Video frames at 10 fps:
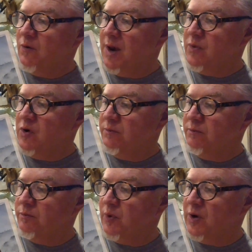Robert
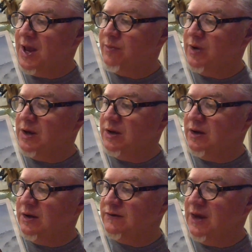Bernabe
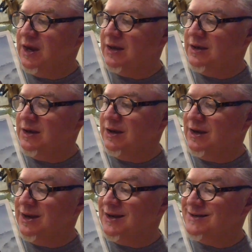is in
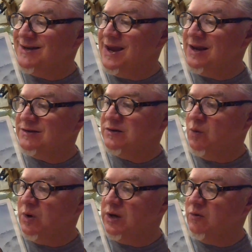a daze
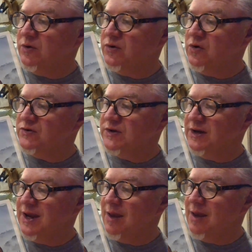when he returns to
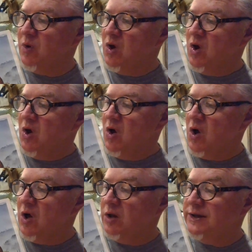camp.
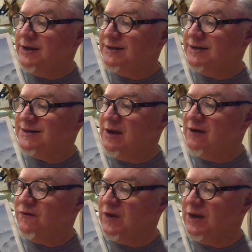All he can say
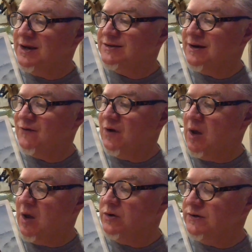for the next several
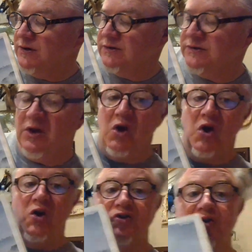hours is,
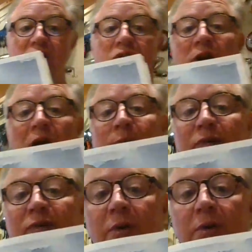
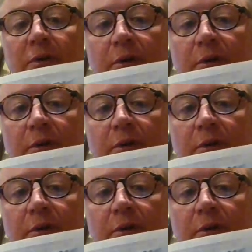"Turnips!"